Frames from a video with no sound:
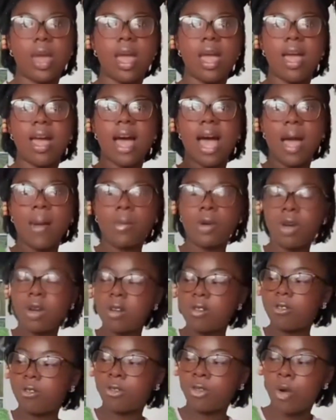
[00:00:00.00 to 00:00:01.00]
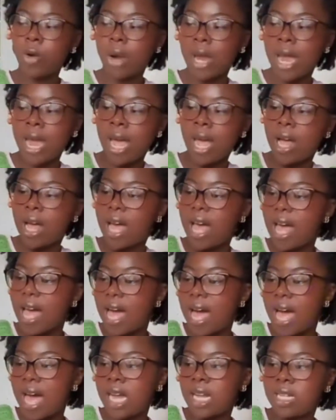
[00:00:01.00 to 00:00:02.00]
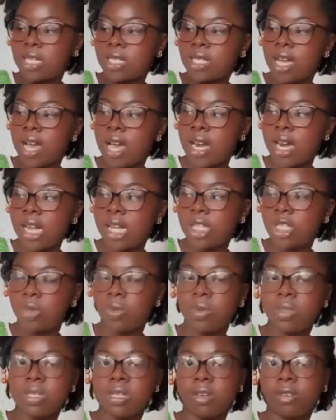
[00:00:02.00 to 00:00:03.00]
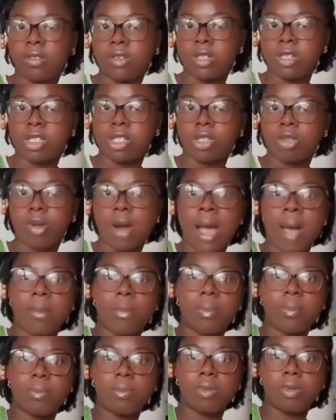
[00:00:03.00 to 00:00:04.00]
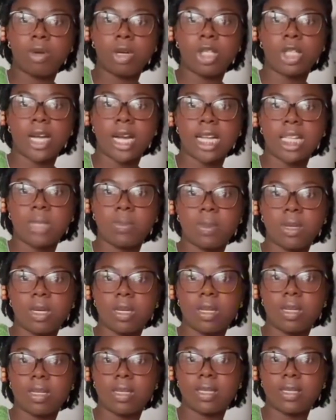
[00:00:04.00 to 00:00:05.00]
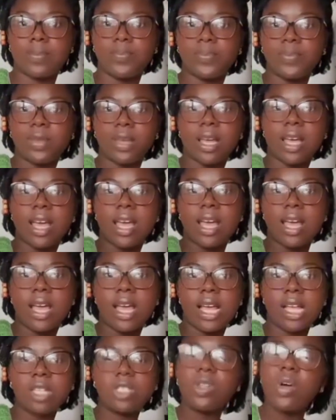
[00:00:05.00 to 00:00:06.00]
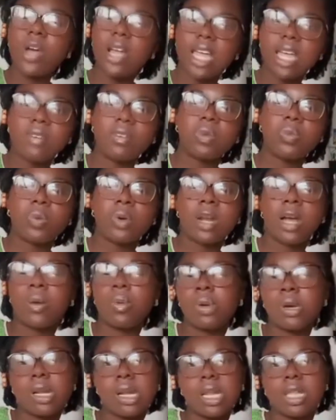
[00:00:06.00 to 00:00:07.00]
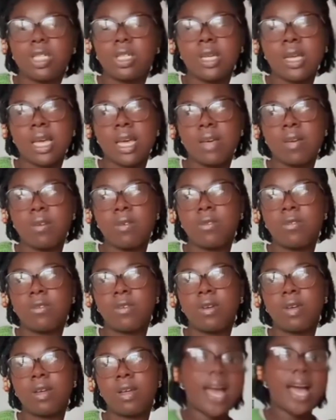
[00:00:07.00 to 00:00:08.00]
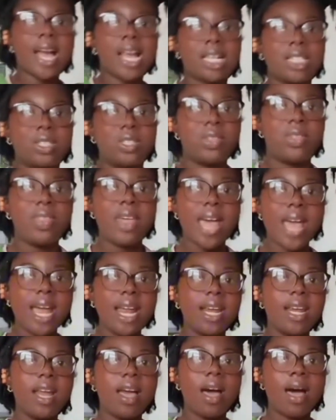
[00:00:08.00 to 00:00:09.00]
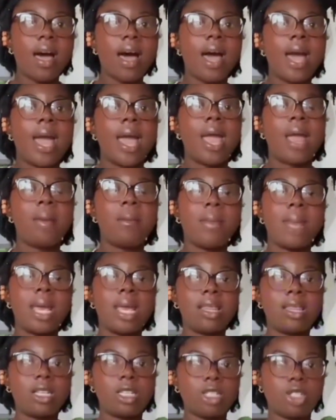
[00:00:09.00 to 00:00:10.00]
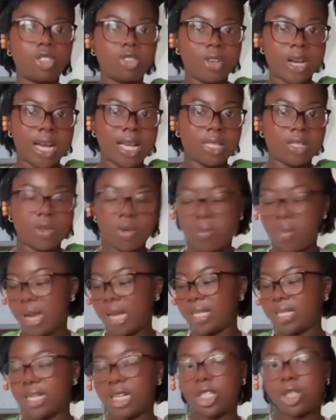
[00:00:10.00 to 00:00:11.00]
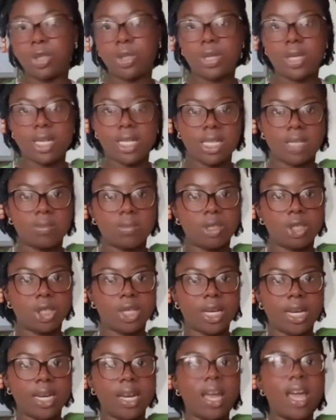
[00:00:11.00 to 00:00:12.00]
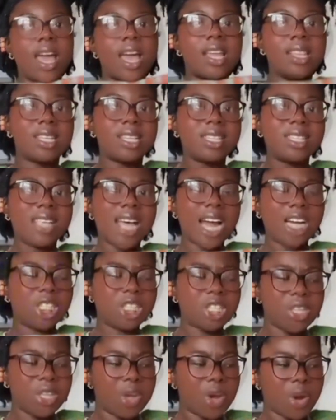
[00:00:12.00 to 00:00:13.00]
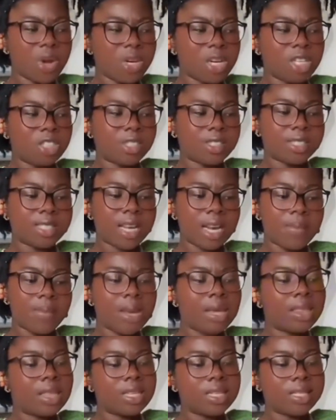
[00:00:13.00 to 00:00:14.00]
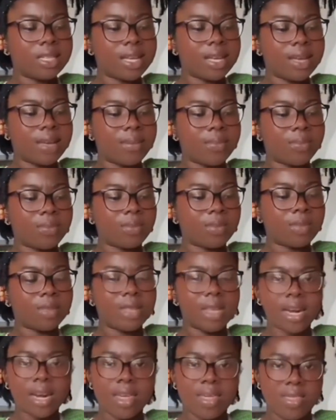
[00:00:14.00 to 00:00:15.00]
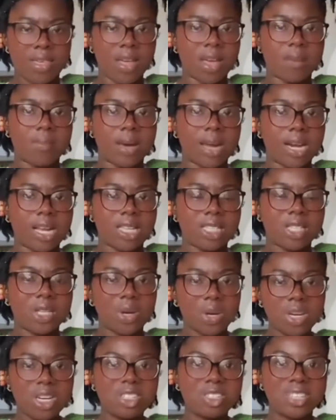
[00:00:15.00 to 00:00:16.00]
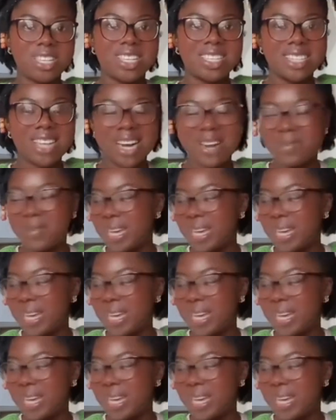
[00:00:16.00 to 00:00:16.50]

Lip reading: I'm gonna frog it and turn it into a different scrap project because it's not giving what I wanted it to give. So then I made this dress on my Centro knitting machine. This is actually the only dress that I made this year. Now that I think about it, it's the only dress that I made